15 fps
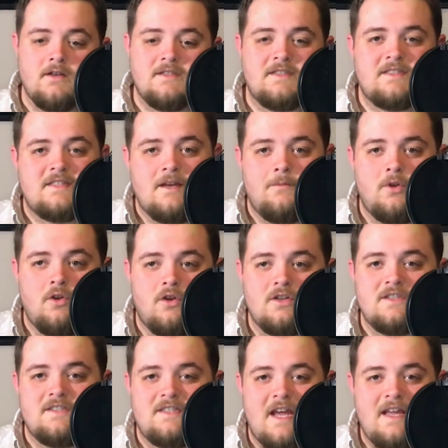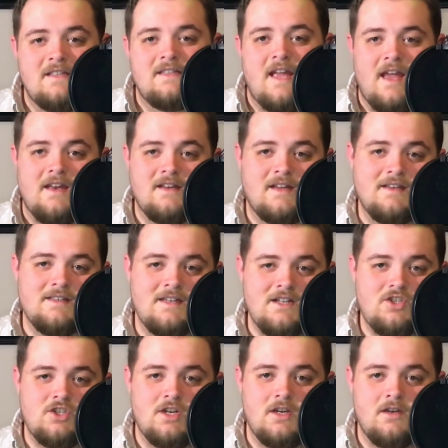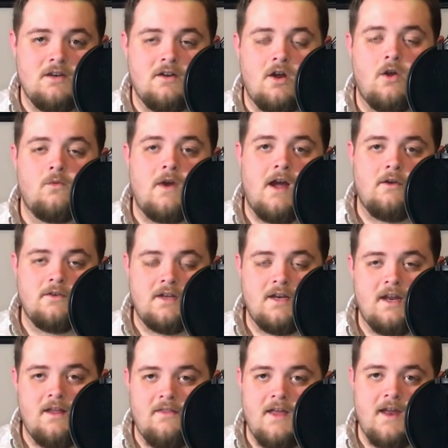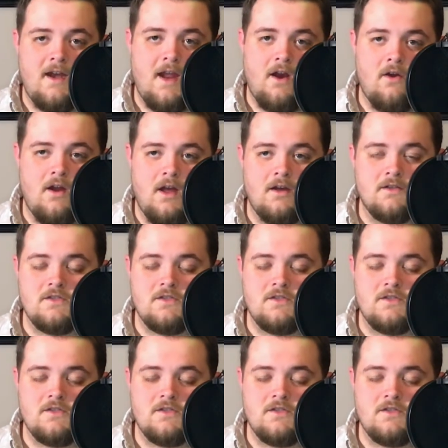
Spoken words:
similar state and condition around it in that area.